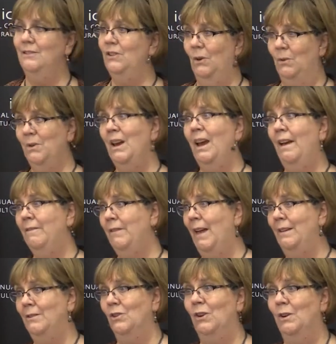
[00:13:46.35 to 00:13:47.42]
don't have
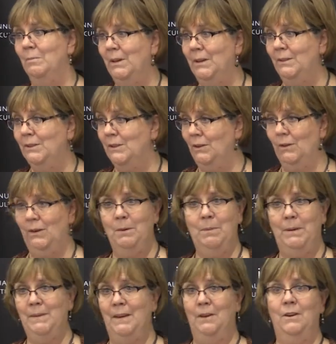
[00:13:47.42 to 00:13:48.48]
that terminal degree,
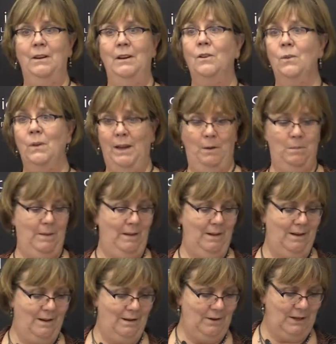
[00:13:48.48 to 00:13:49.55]
but they're incredible
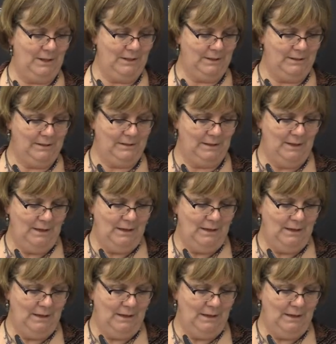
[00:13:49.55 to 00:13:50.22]
artists.